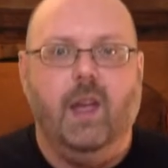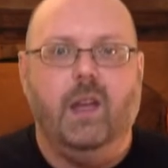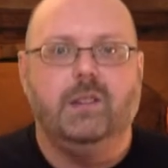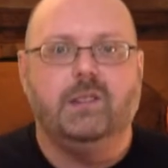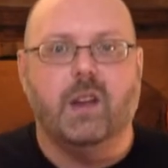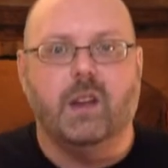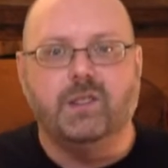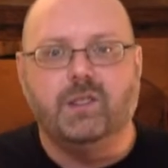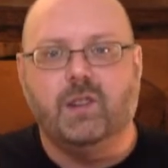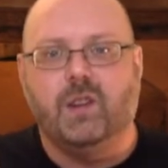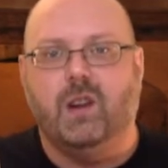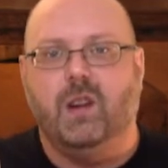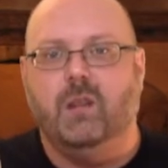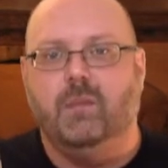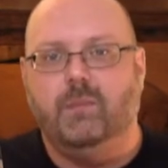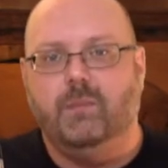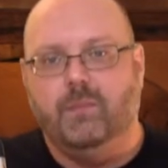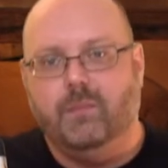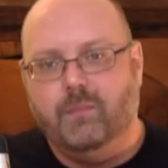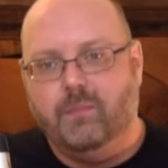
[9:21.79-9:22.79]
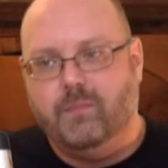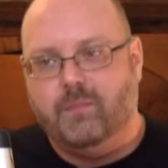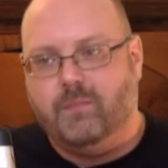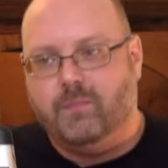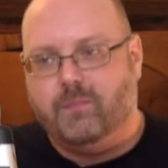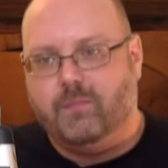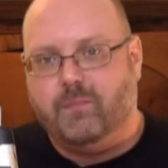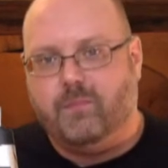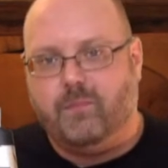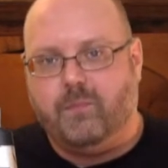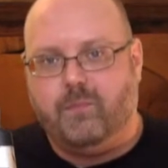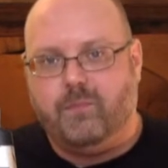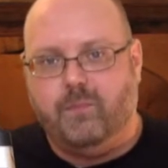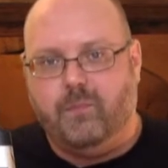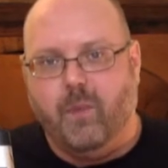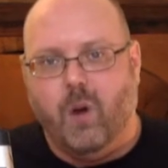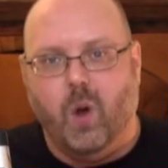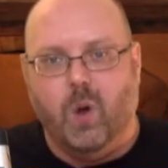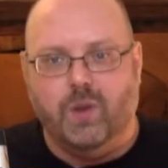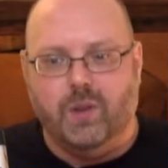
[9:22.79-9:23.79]
It's also going
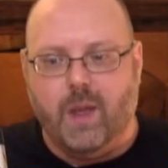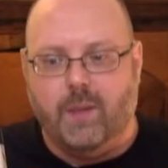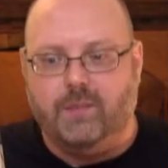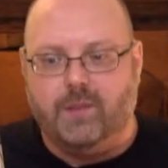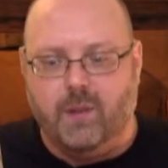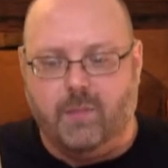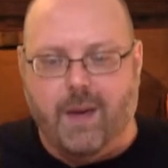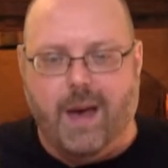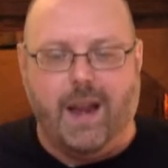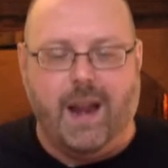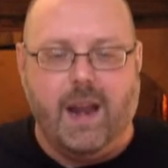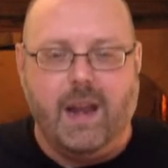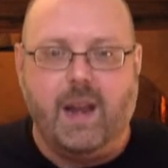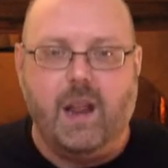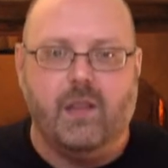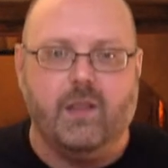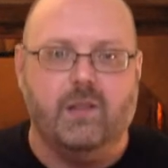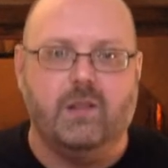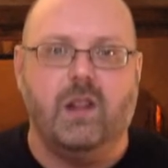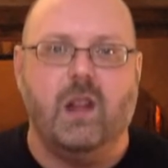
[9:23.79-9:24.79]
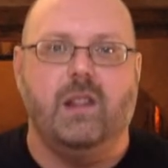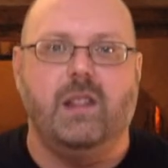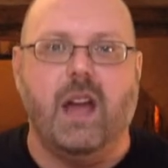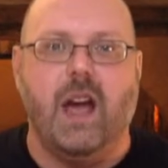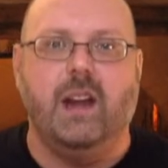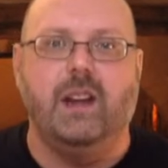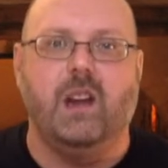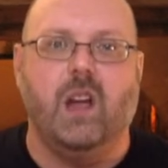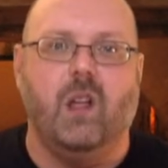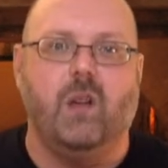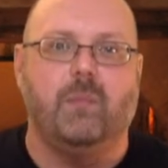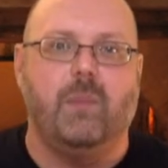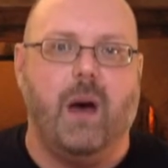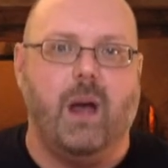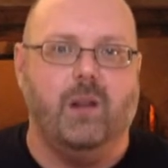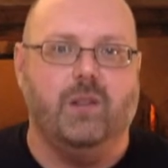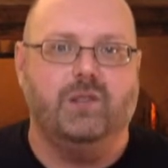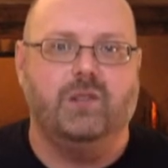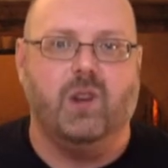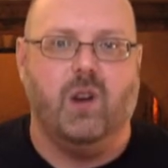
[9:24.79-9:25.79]
to hold up to about any other $9
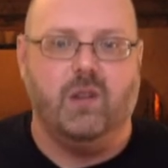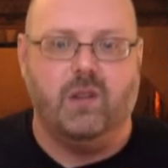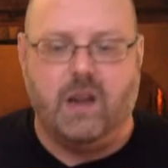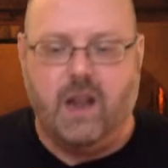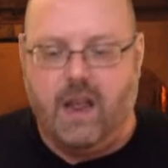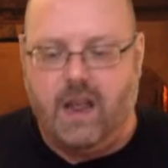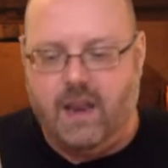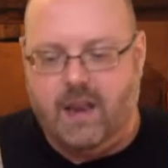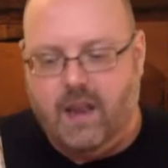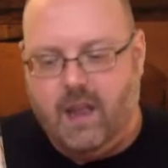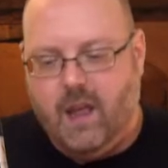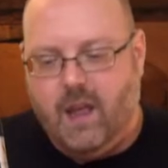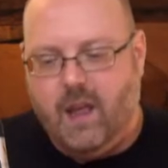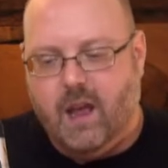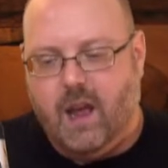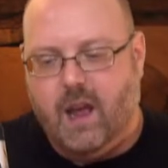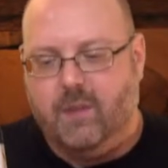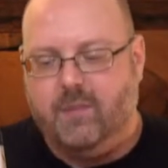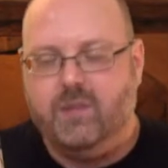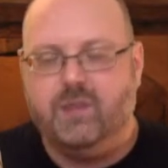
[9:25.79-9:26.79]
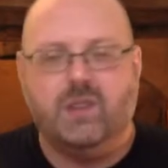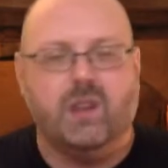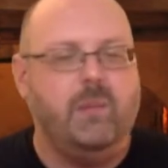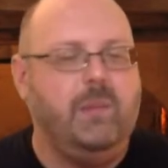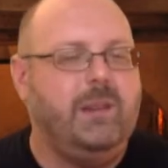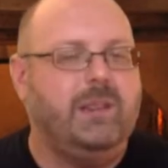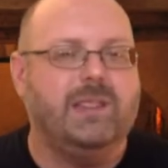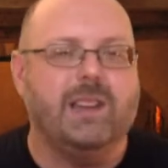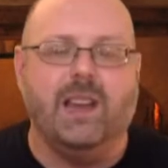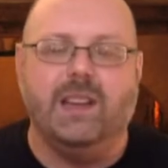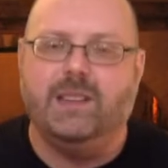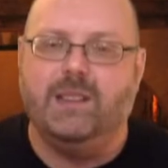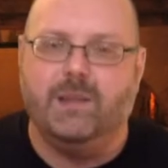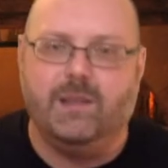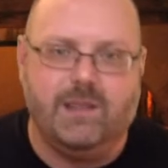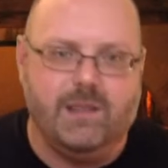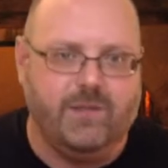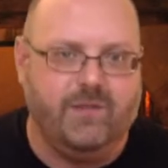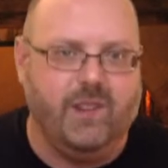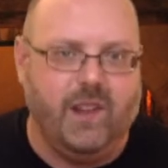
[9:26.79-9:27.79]
bottle Chardonnay. Um, there's going to be
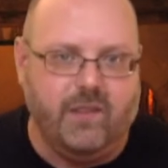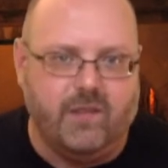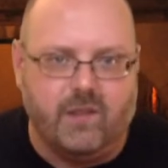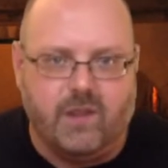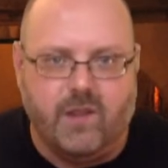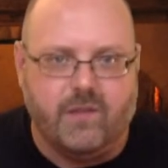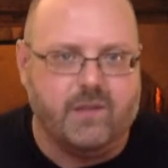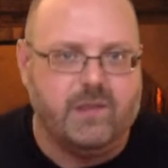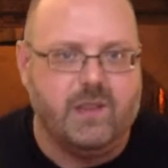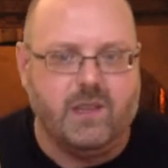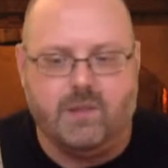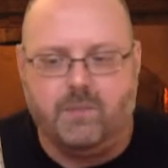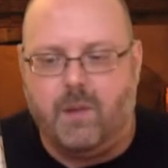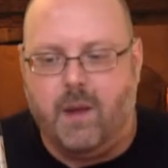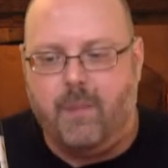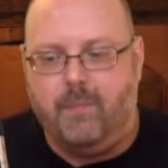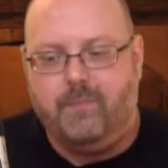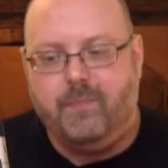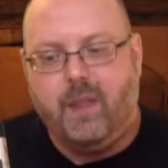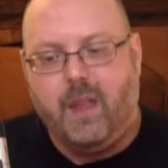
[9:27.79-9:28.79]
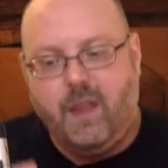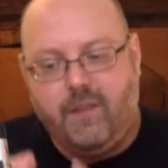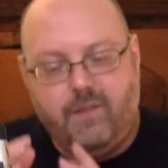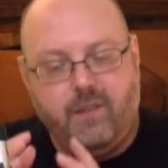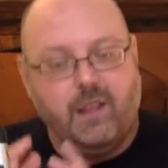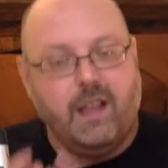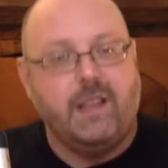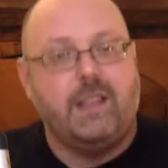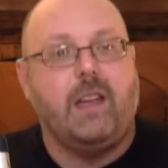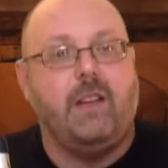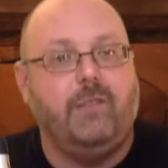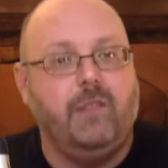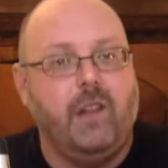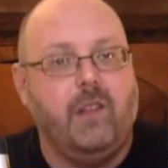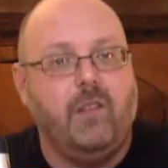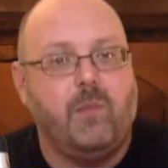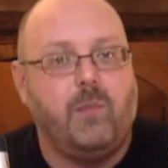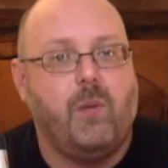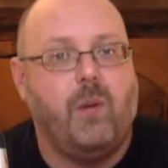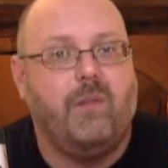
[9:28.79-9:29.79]
slight flavor differences, but if you like that
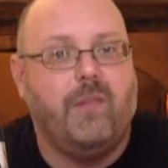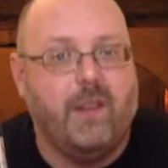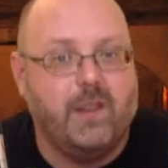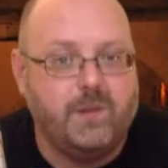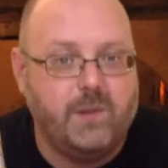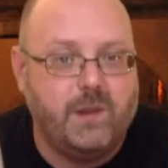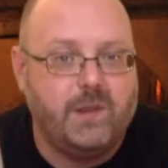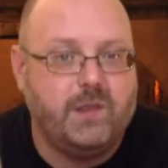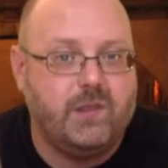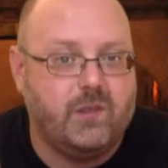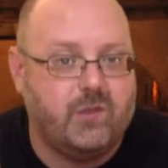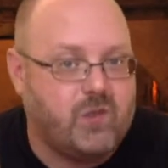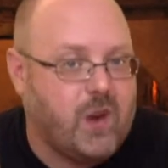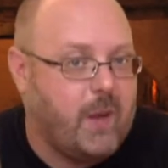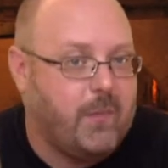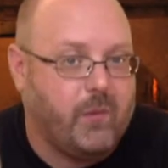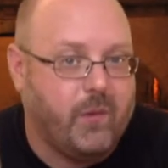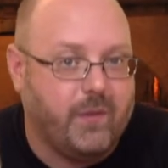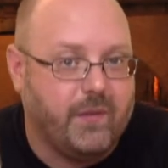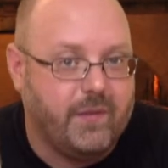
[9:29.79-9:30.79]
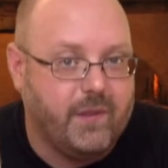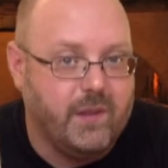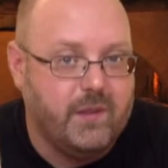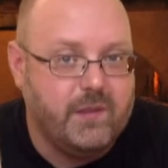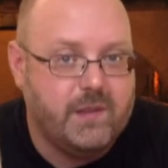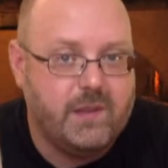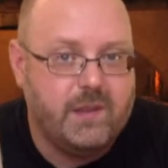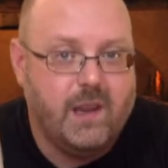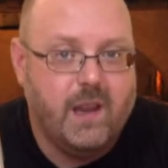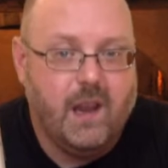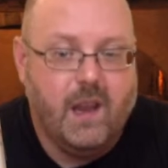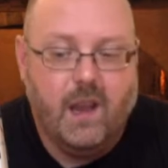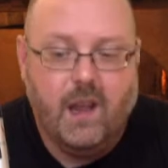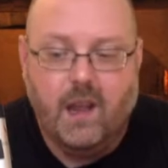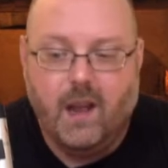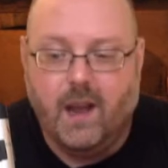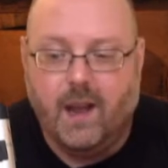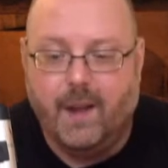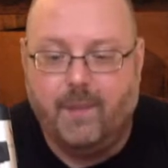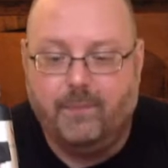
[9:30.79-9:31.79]
flavor profile, especially the tropical fruits,
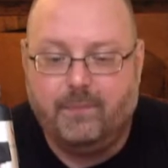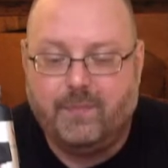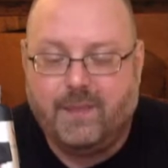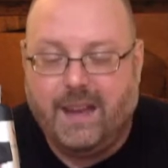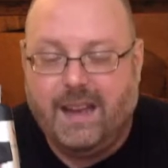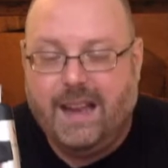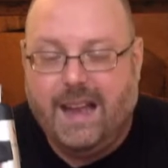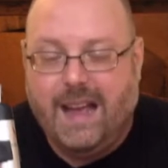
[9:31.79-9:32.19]
um,